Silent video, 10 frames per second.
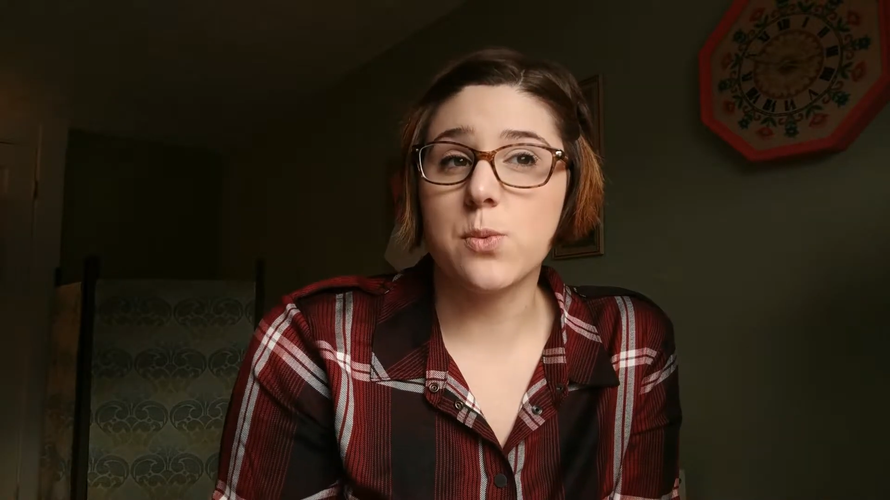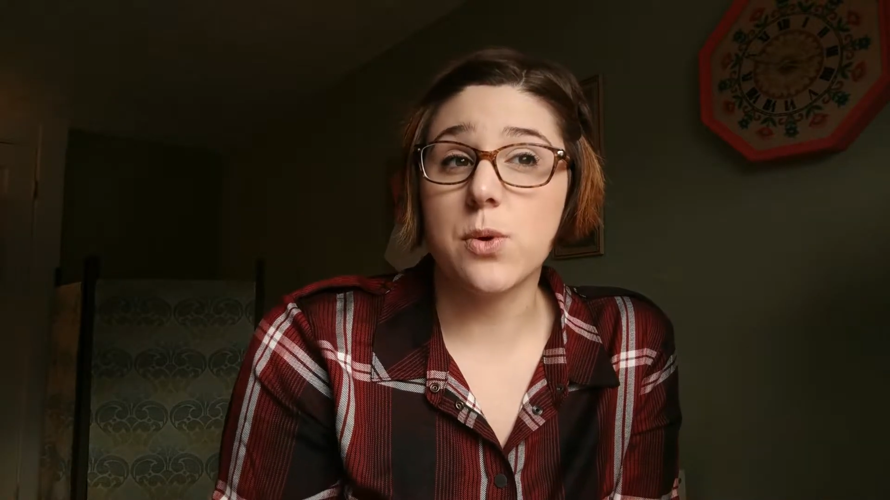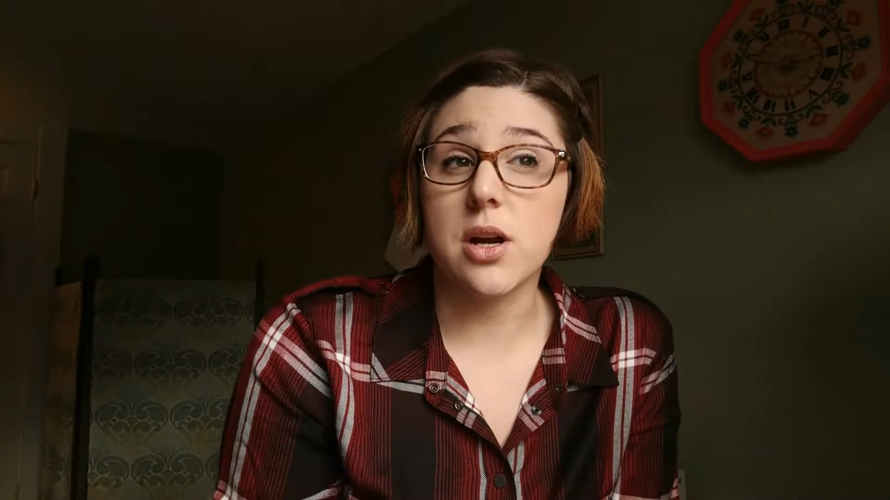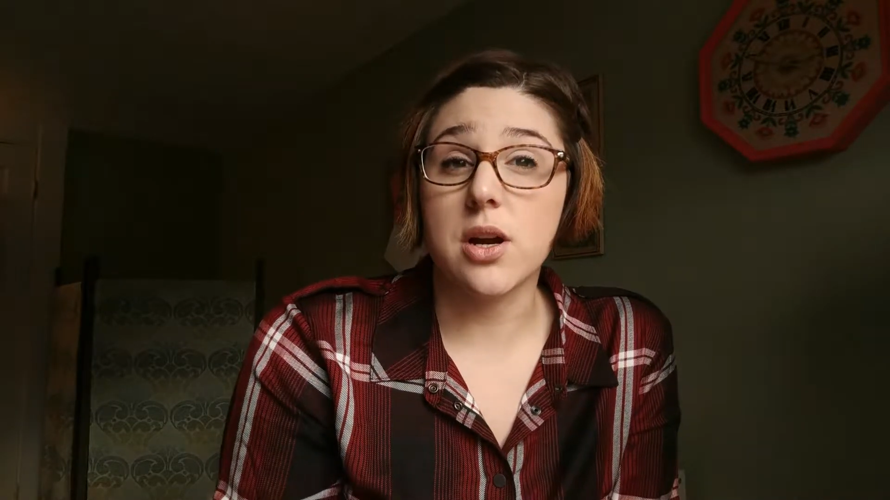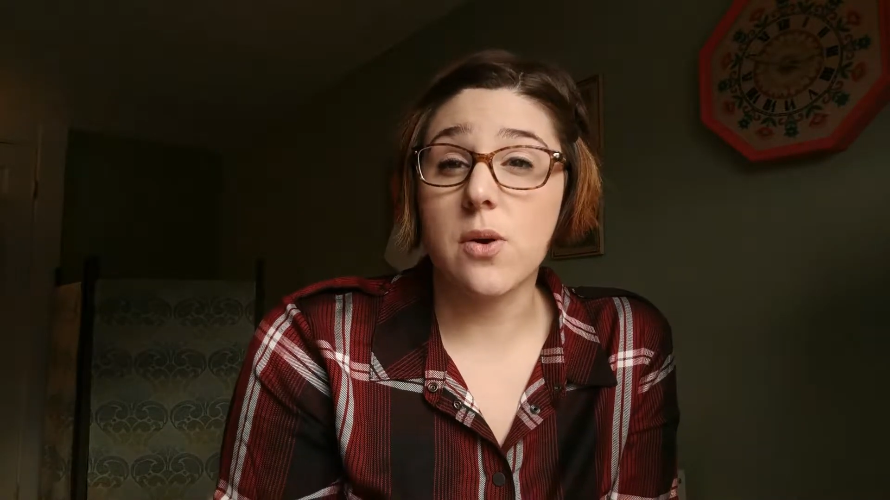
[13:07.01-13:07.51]

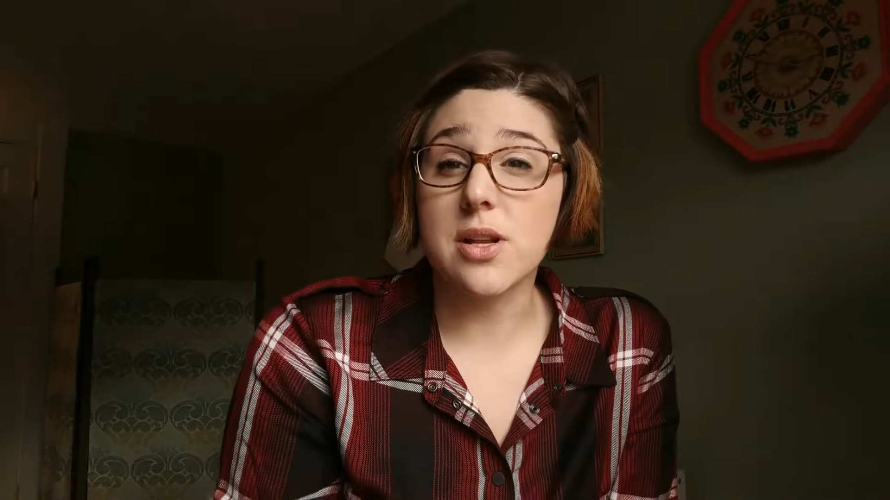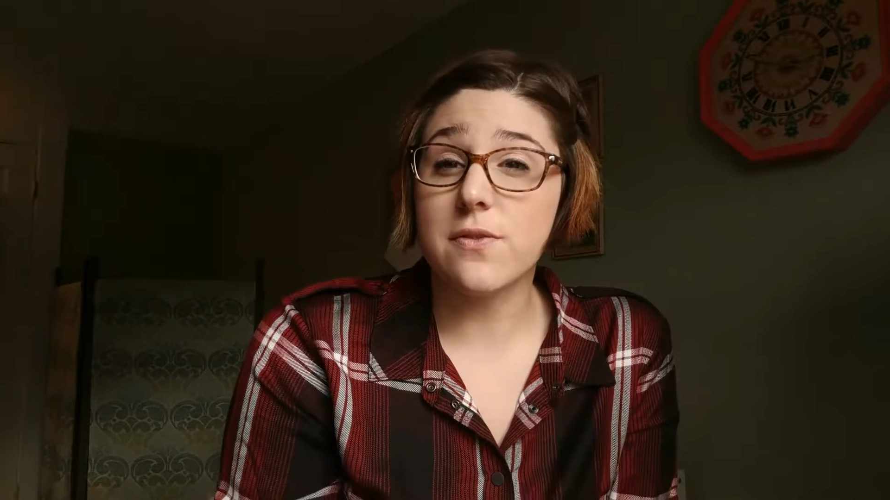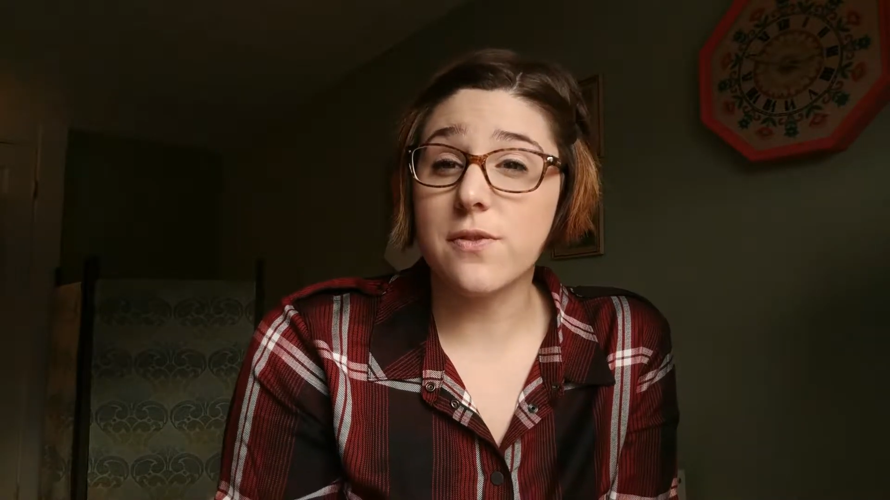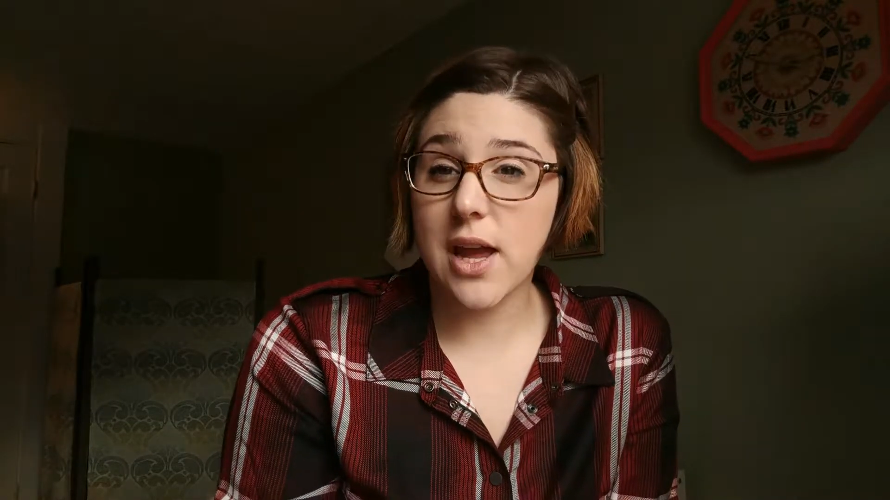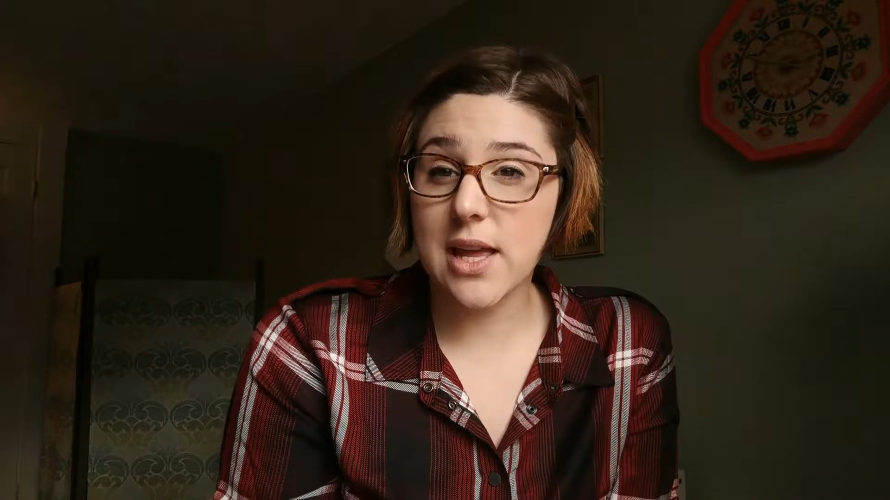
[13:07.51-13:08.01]
we're going to
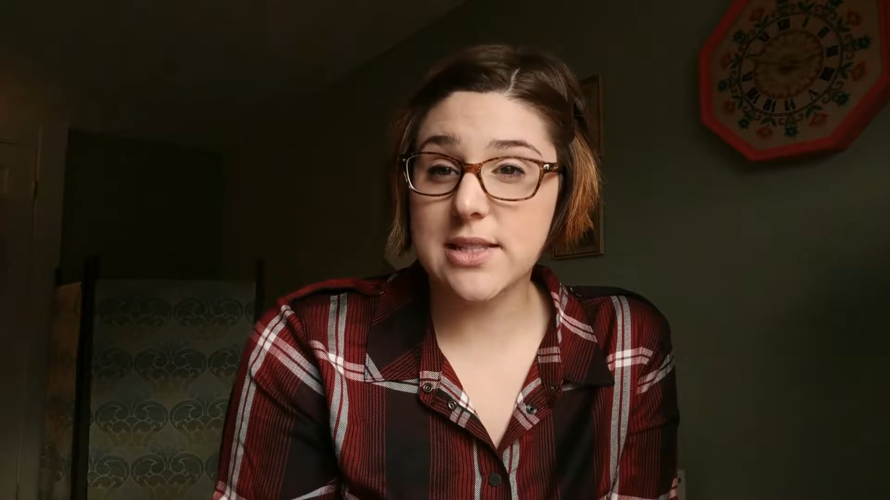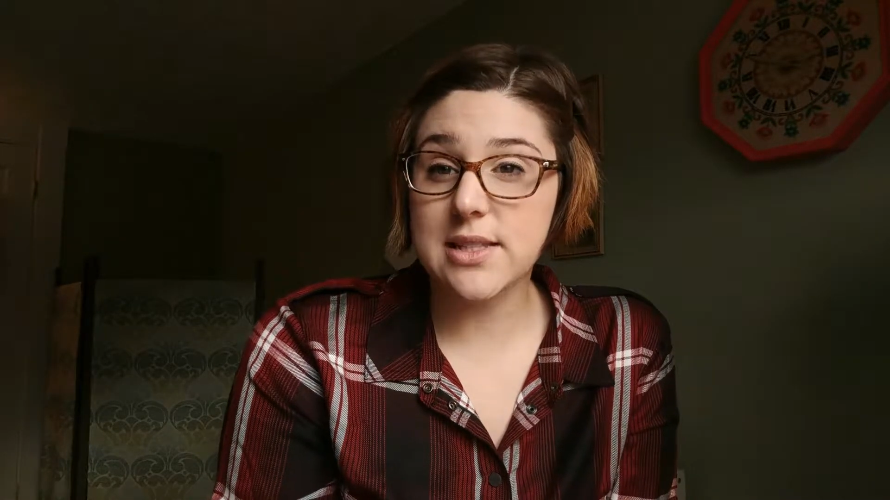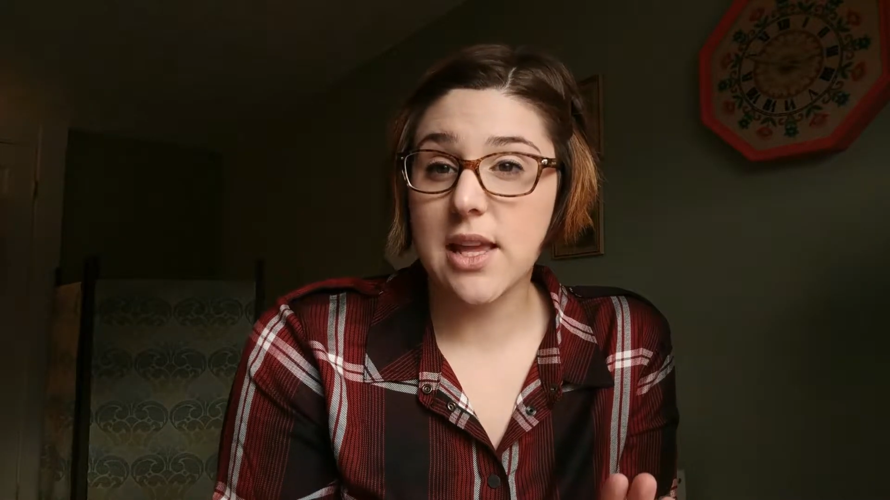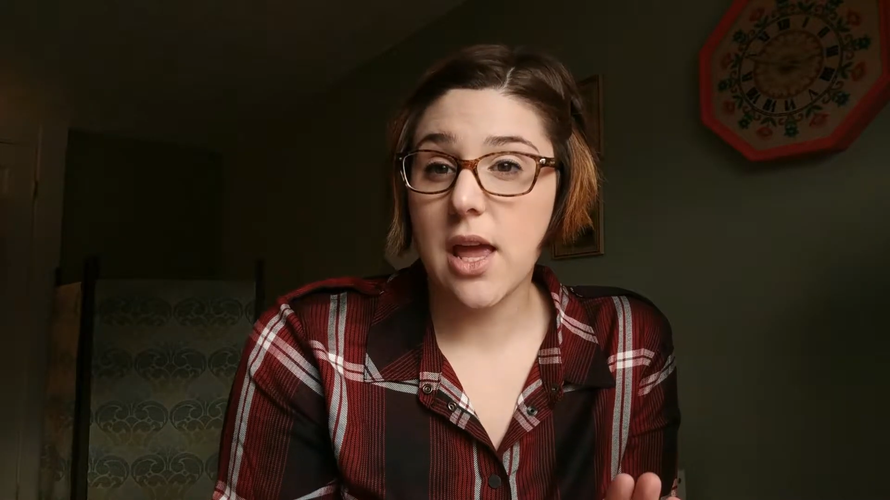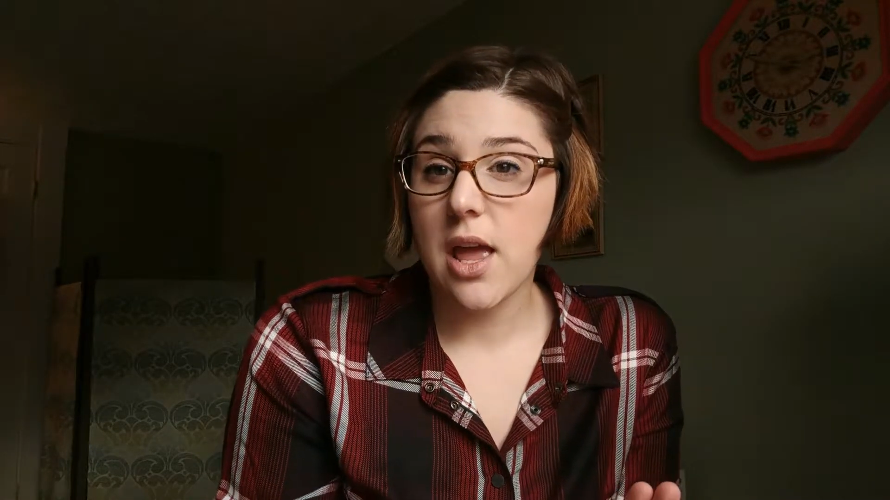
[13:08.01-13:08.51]
France